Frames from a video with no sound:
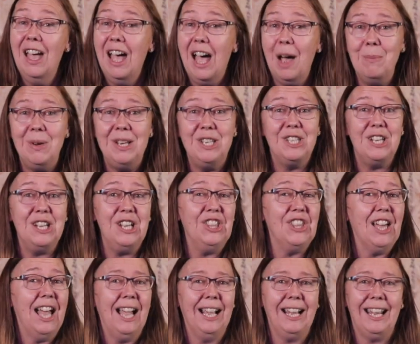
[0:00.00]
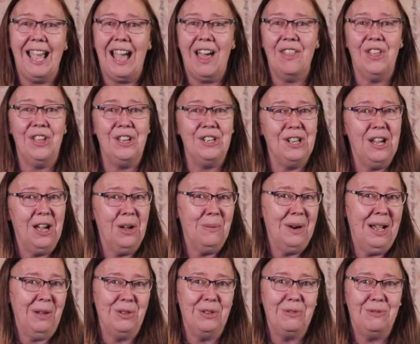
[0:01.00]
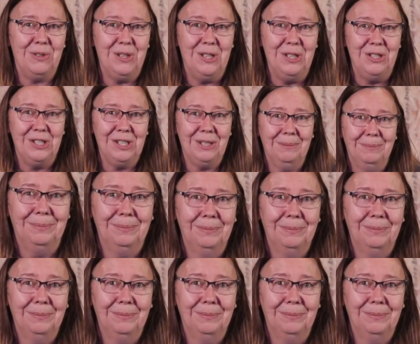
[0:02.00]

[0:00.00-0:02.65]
and we do that gathered around food.